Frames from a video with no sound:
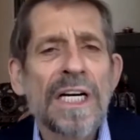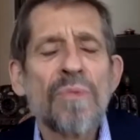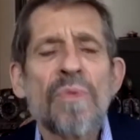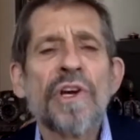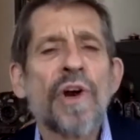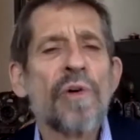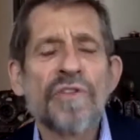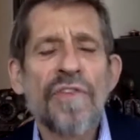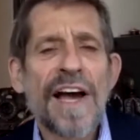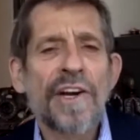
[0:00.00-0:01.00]
we could always
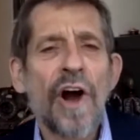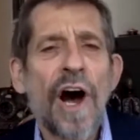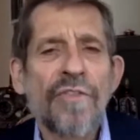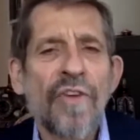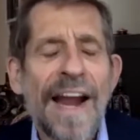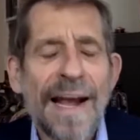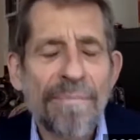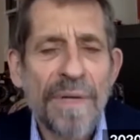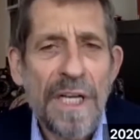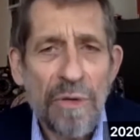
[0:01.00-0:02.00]
find an off-ramp
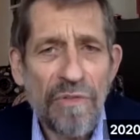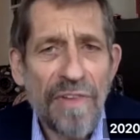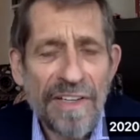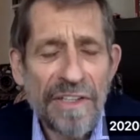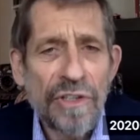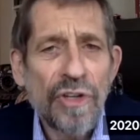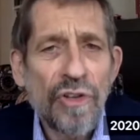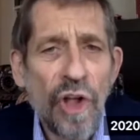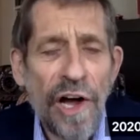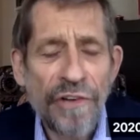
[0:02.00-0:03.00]
with very
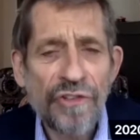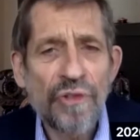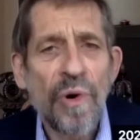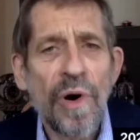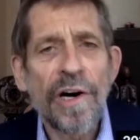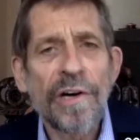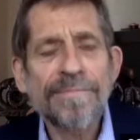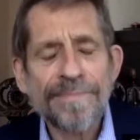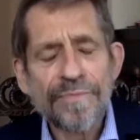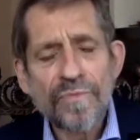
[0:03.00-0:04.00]
little loss to our
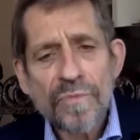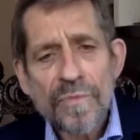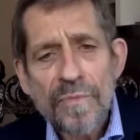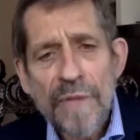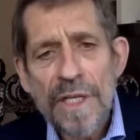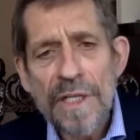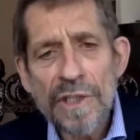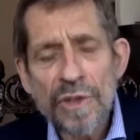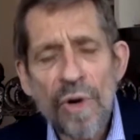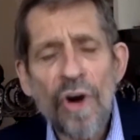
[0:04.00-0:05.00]

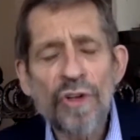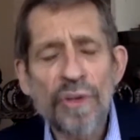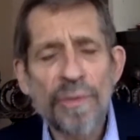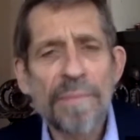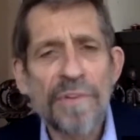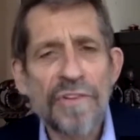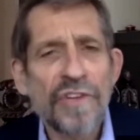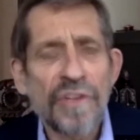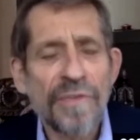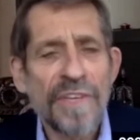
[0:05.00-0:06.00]
ultimate
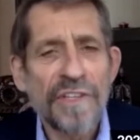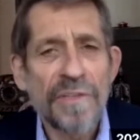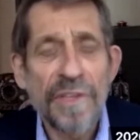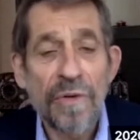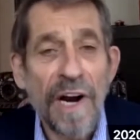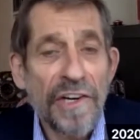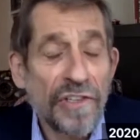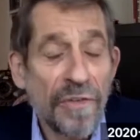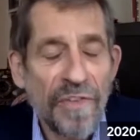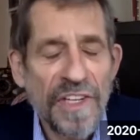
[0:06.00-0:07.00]
position vis-a-vis the
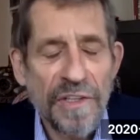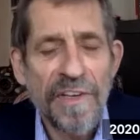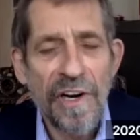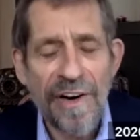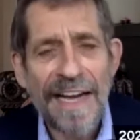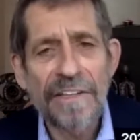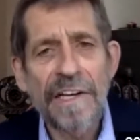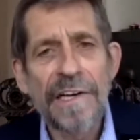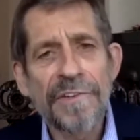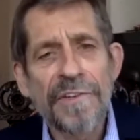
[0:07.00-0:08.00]
Russians, vis-a-vis our
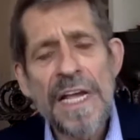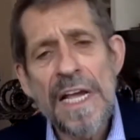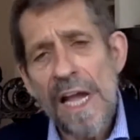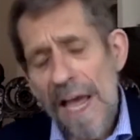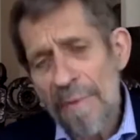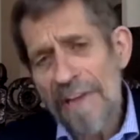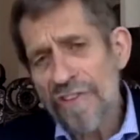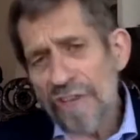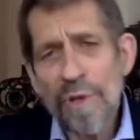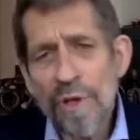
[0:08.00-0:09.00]
allies. And we had
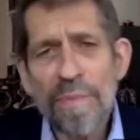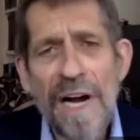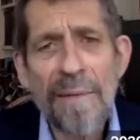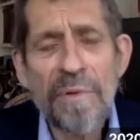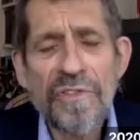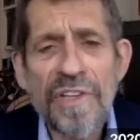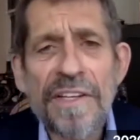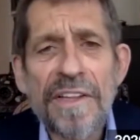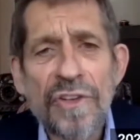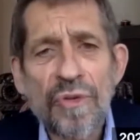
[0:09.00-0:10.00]
similar problems like
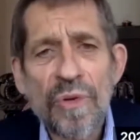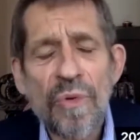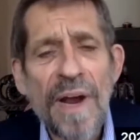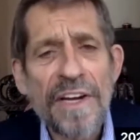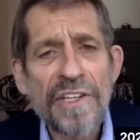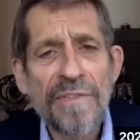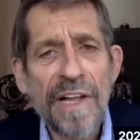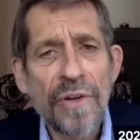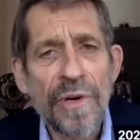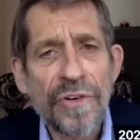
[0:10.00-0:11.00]
this with a range of
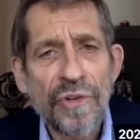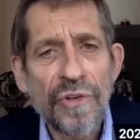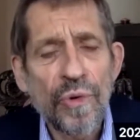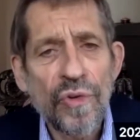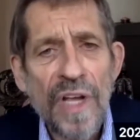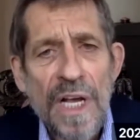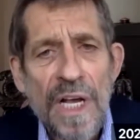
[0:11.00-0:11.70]
other issues.